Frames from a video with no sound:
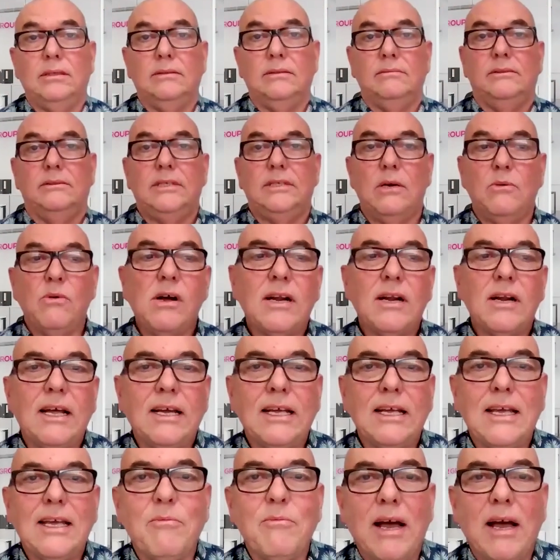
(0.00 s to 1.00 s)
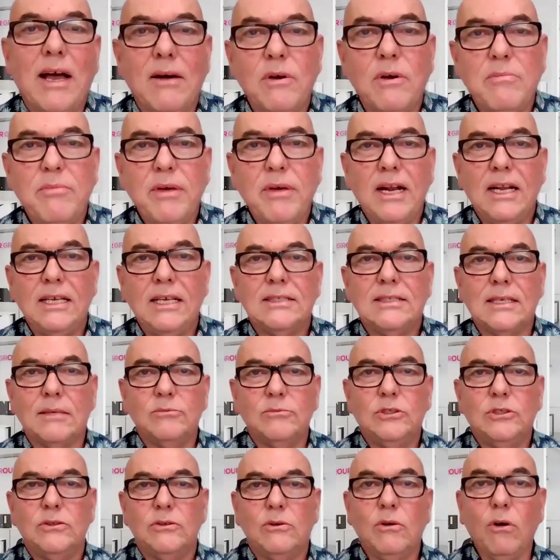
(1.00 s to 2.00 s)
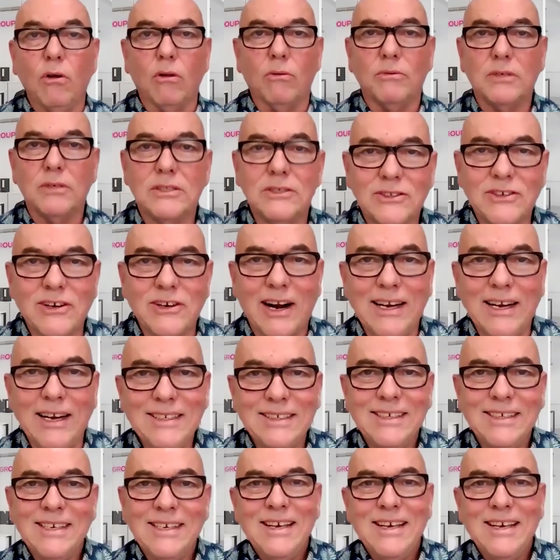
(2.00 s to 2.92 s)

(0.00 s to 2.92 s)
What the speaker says: So well done, Kimeya. We barely stumped you at all, which is great.